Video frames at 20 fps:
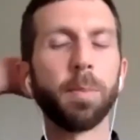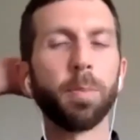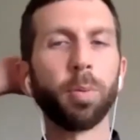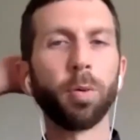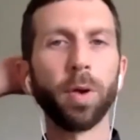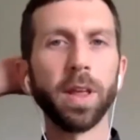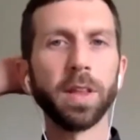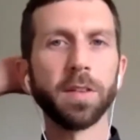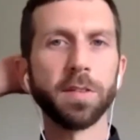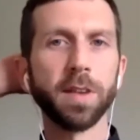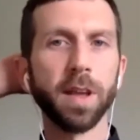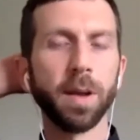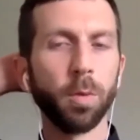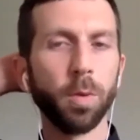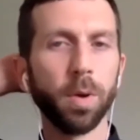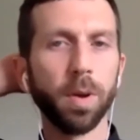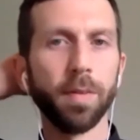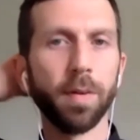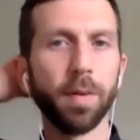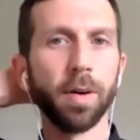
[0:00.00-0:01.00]
preached at
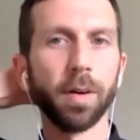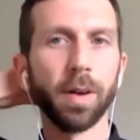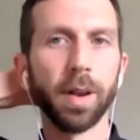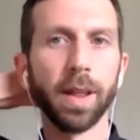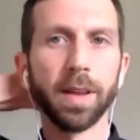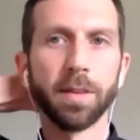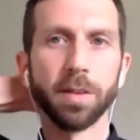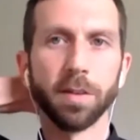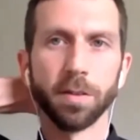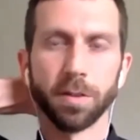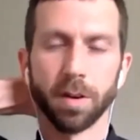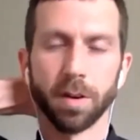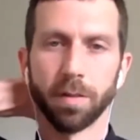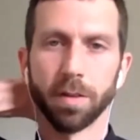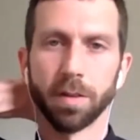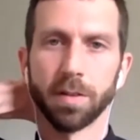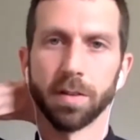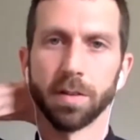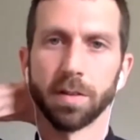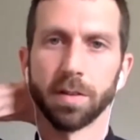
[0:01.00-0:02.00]
one of our Lenten
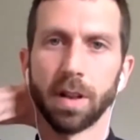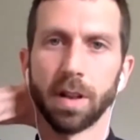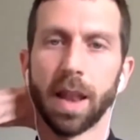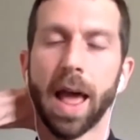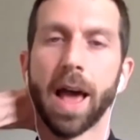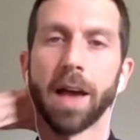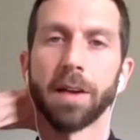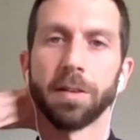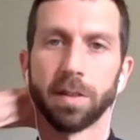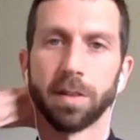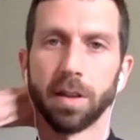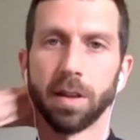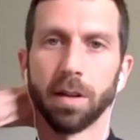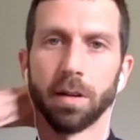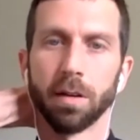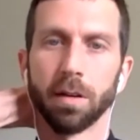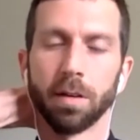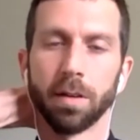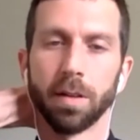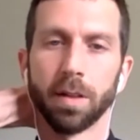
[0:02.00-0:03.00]
services last
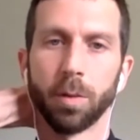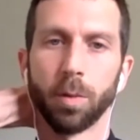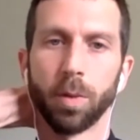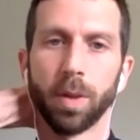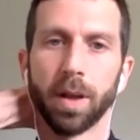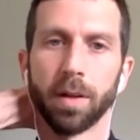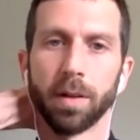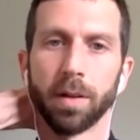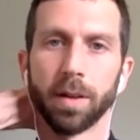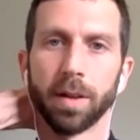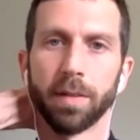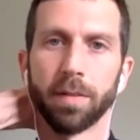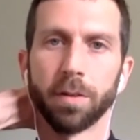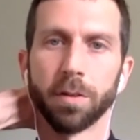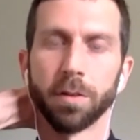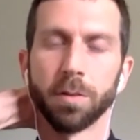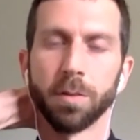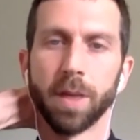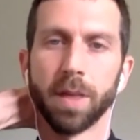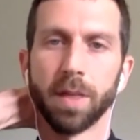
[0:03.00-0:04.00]
year that we held at
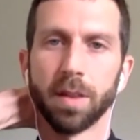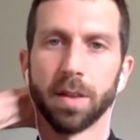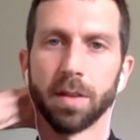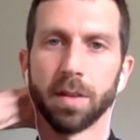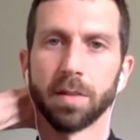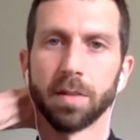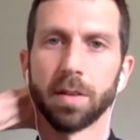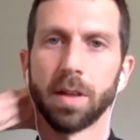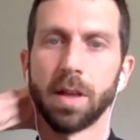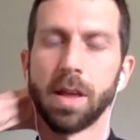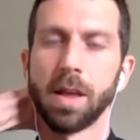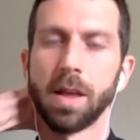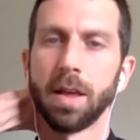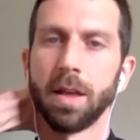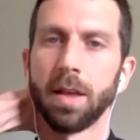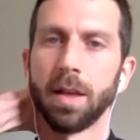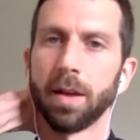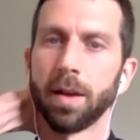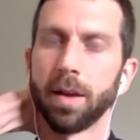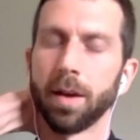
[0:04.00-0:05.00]
First Methodist.
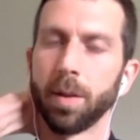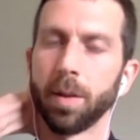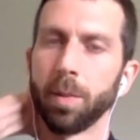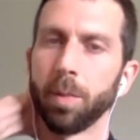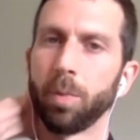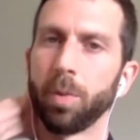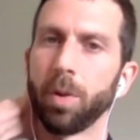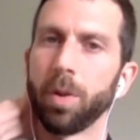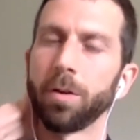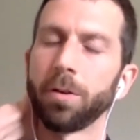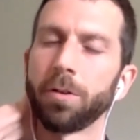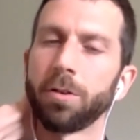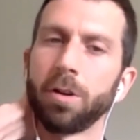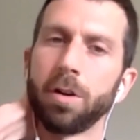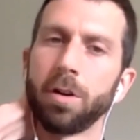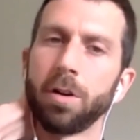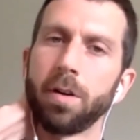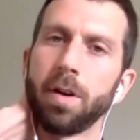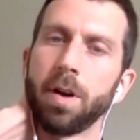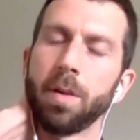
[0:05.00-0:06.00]
Brother
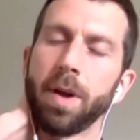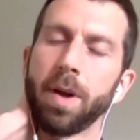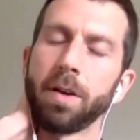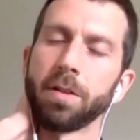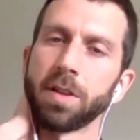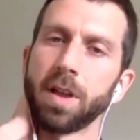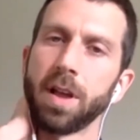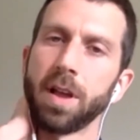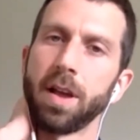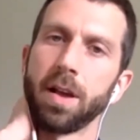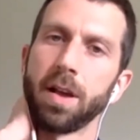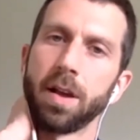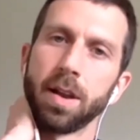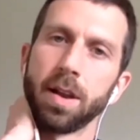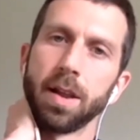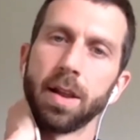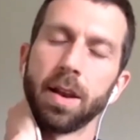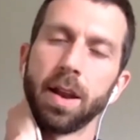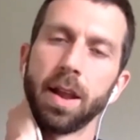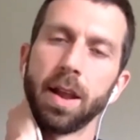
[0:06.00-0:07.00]
Turner at Mount Zion
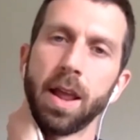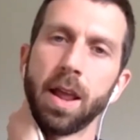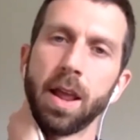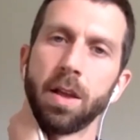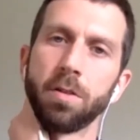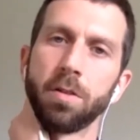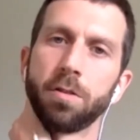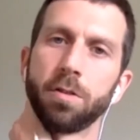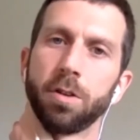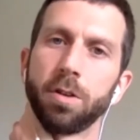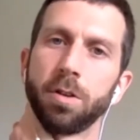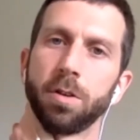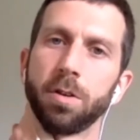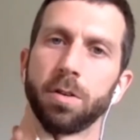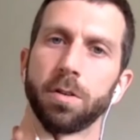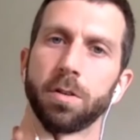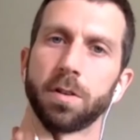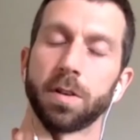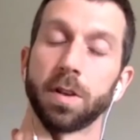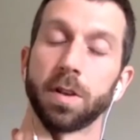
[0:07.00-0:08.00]
in
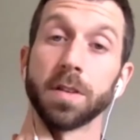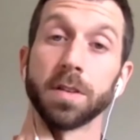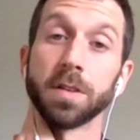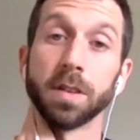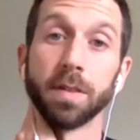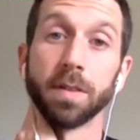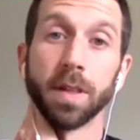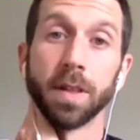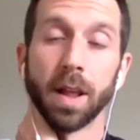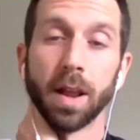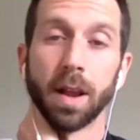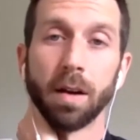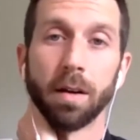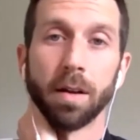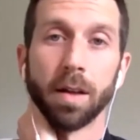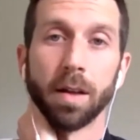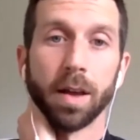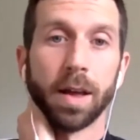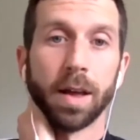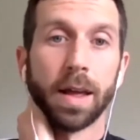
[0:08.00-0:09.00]
Andrews does live in the
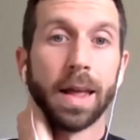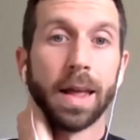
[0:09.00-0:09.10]
area.